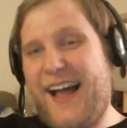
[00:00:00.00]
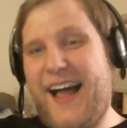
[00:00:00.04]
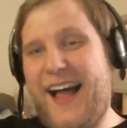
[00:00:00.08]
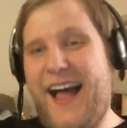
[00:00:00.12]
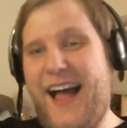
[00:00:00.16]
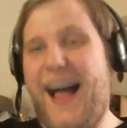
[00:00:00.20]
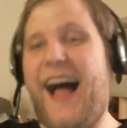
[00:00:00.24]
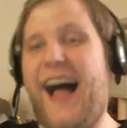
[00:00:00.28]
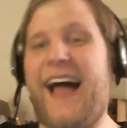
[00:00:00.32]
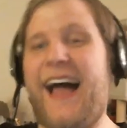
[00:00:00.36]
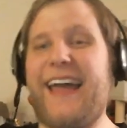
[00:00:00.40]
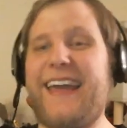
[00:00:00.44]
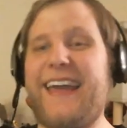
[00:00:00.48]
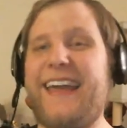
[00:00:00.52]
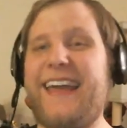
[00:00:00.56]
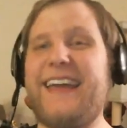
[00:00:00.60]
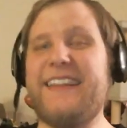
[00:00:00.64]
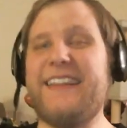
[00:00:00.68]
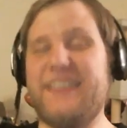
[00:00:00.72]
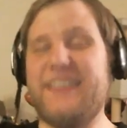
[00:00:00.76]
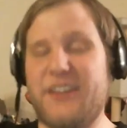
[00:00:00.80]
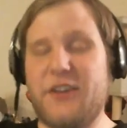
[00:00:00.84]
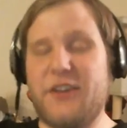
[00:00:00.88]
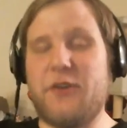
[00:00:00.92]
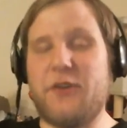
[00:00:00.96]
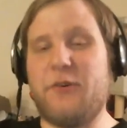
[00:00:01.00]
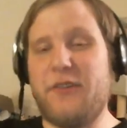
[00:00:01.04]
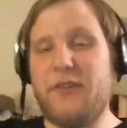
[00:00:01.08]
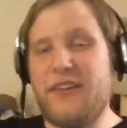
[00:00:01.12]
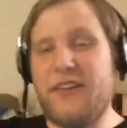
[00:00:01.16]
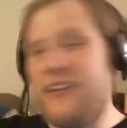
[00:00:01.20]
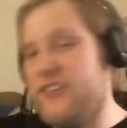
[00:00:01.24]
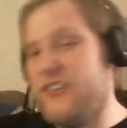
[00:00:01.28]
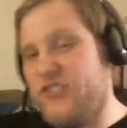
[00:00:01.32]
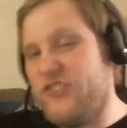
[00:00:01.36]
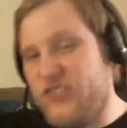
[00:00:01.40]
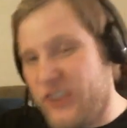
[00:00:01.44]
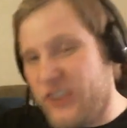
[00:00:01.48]
I
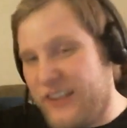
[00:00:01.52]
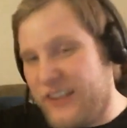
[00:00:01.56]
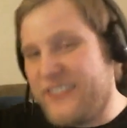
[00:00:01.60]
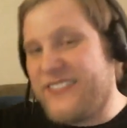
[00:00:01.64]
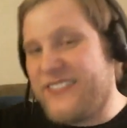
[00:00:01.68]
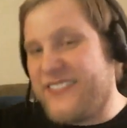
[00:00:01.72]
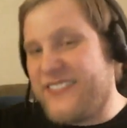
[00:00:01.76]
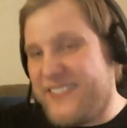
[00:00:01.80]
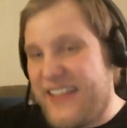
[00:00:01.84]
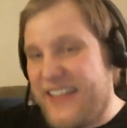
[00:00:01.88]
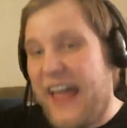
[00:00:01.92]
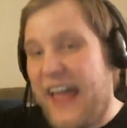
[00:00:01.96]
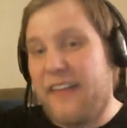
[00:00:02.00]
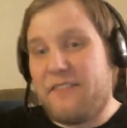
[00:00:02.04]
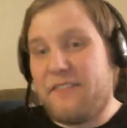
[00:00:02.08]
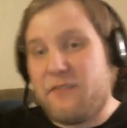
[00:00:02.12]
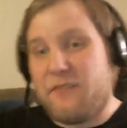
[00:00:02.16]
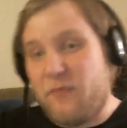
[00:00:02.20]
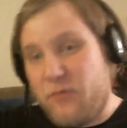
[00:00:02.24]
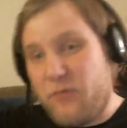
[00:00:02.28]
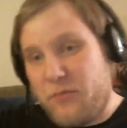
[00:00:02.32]
literally just sat